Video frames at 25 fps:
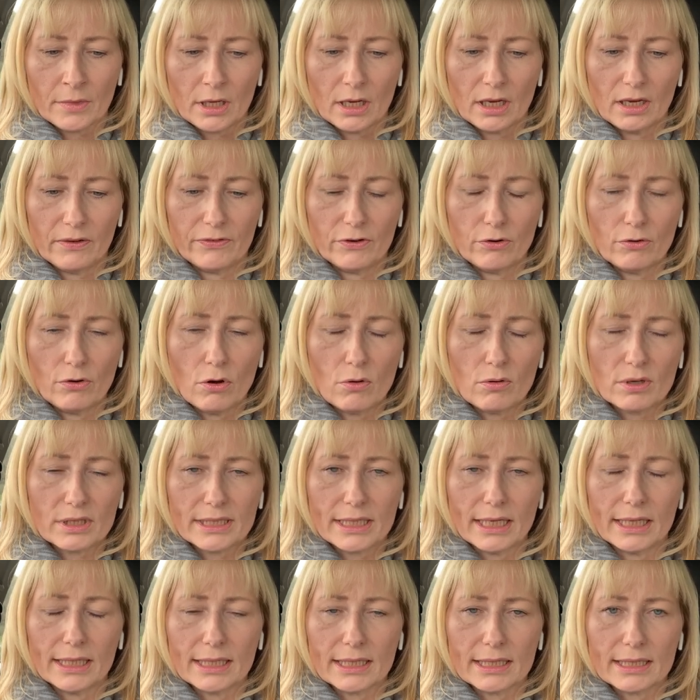If you're always
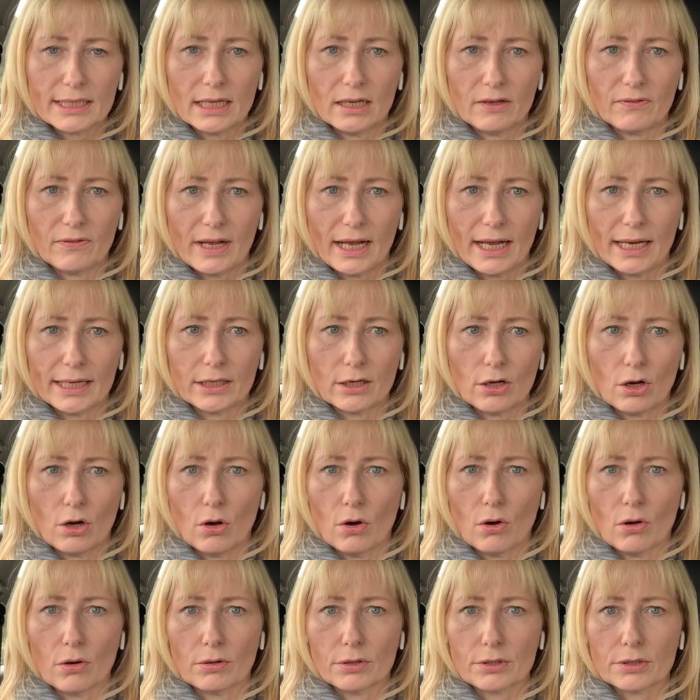telling yourself I
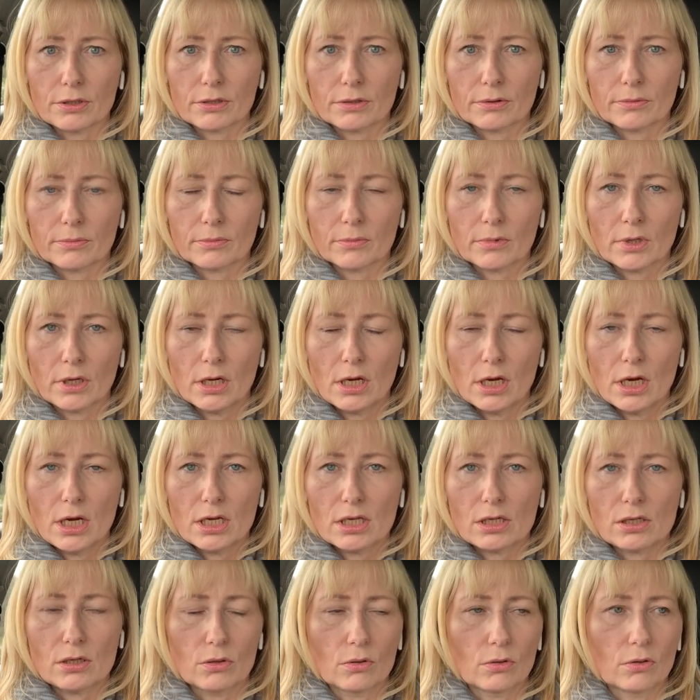can't,
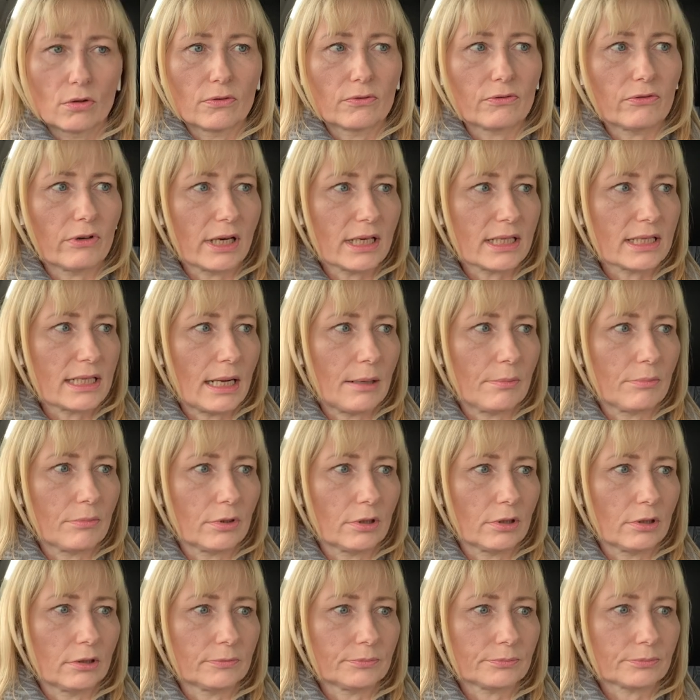so for
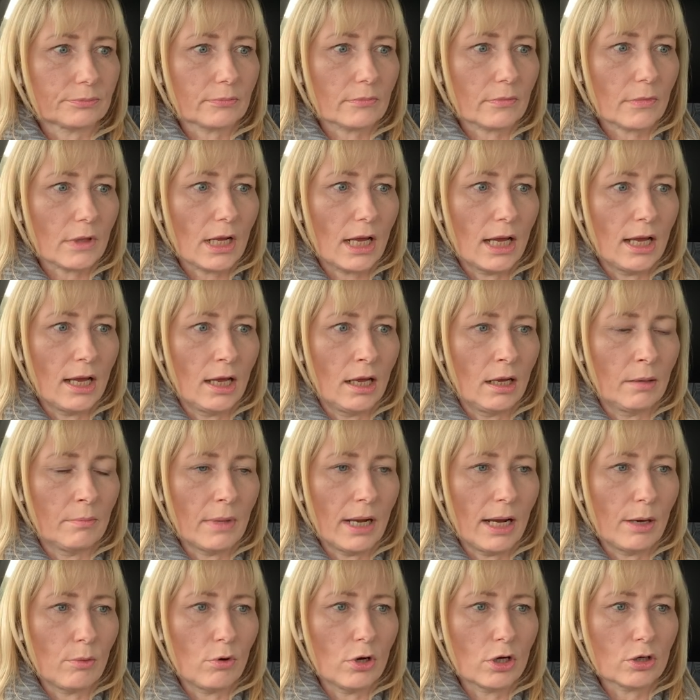example,
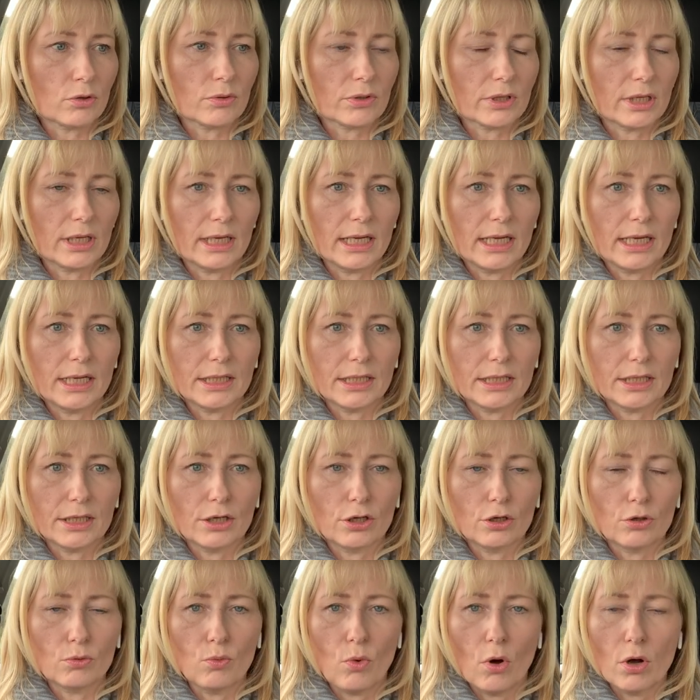I worked with a lady
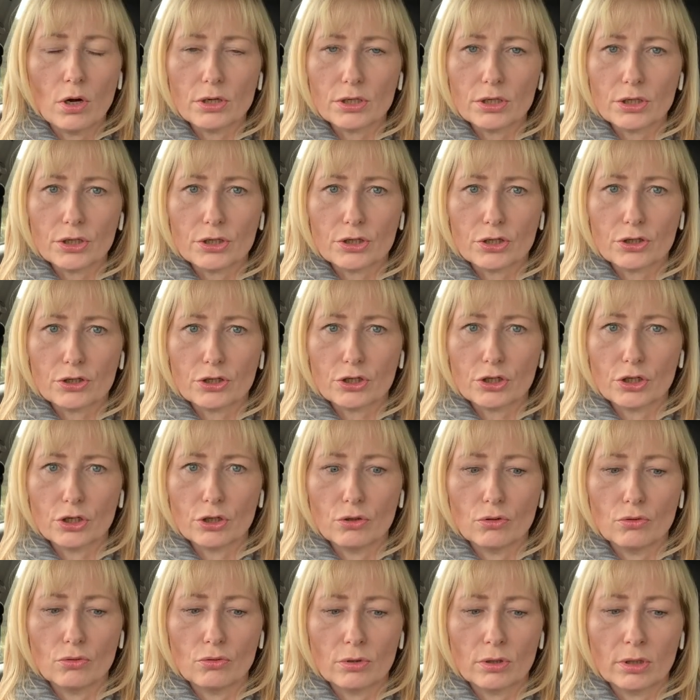who wanted
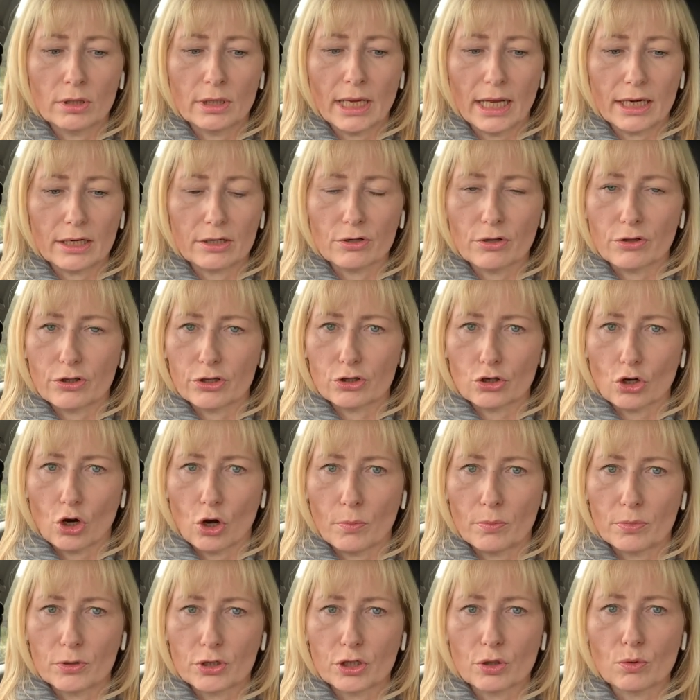to get another
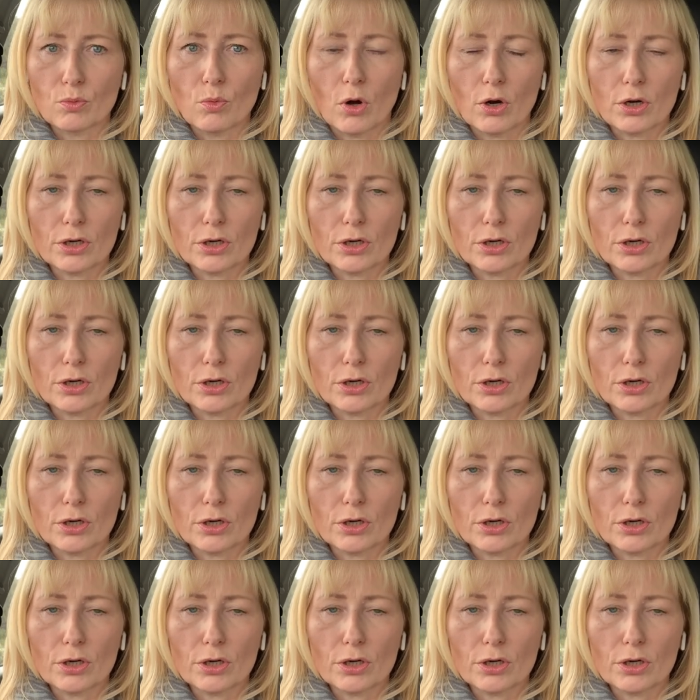job. She